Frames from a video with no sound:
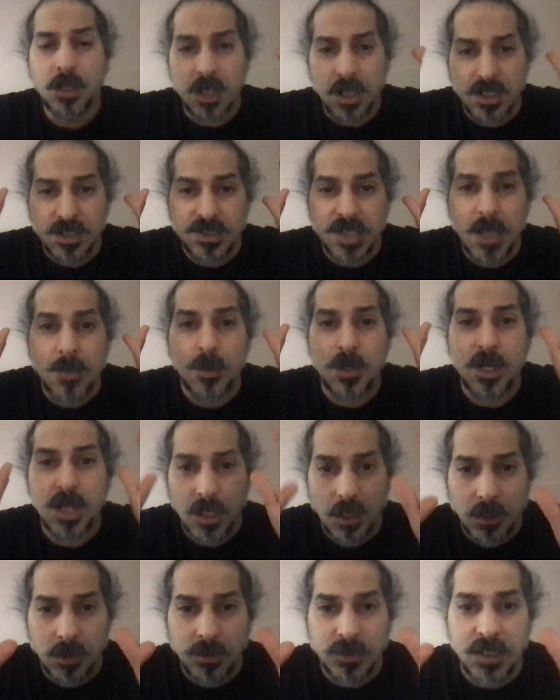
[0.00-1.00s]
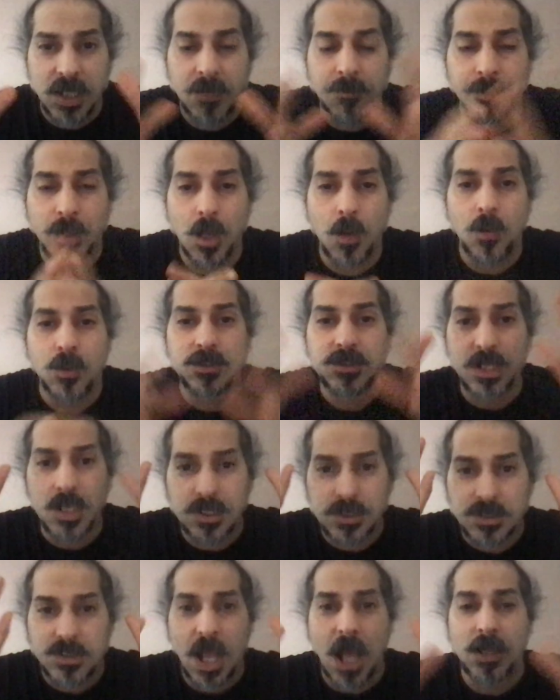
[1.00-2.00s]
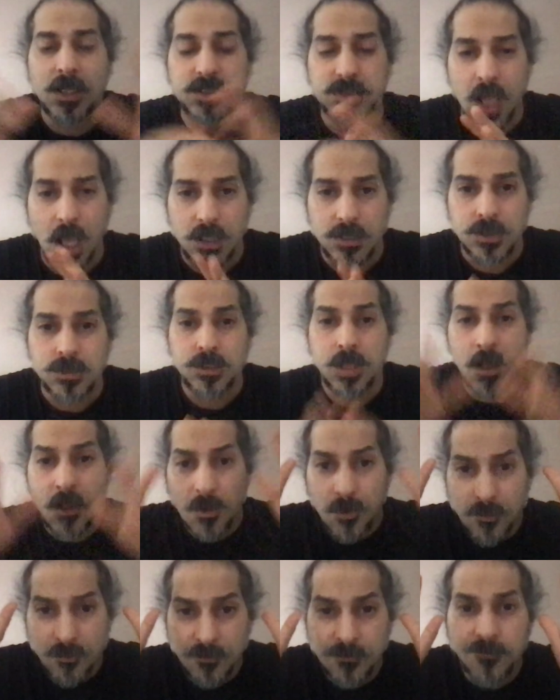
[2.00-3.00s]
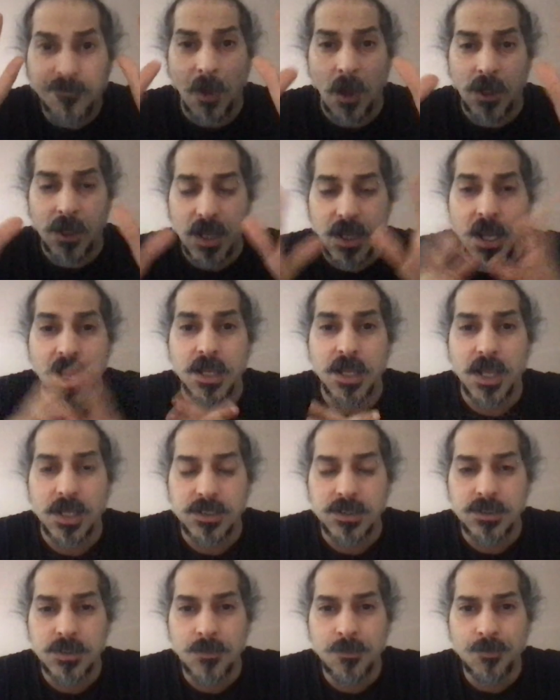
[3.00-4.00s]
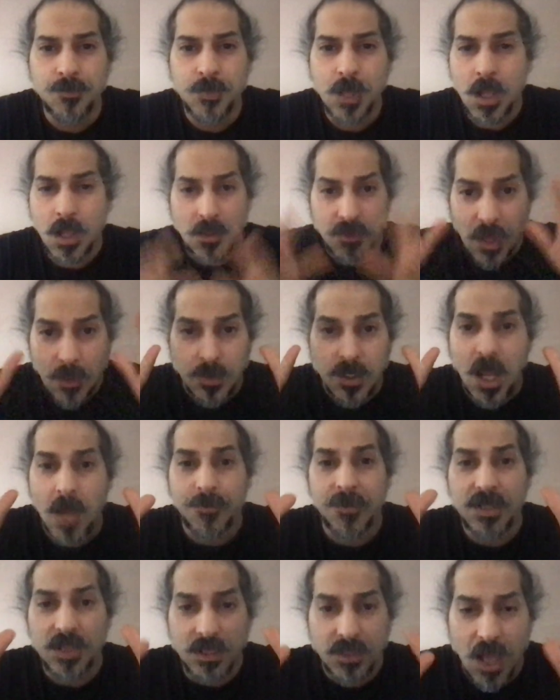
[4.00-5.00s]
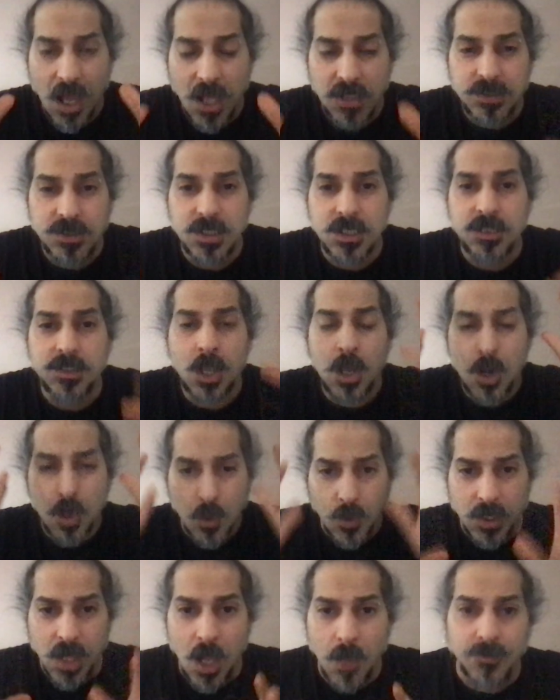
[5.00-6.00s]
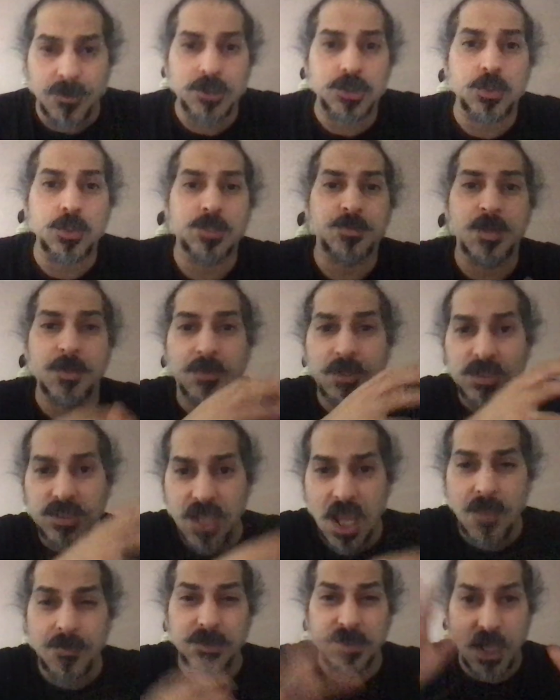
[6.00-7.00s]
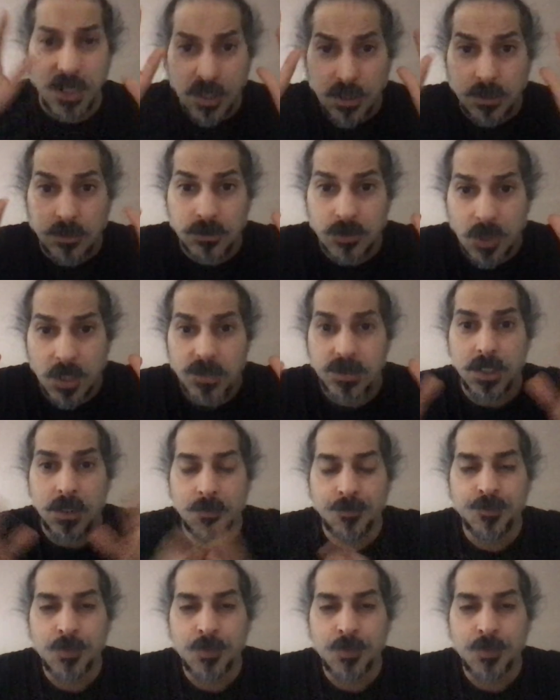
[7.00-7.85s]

because they were Hitler dick blowers and salad tossers. Fucking idiots. They would not be the Nazis who would help the Jewish people escape and say Hitler's crazy.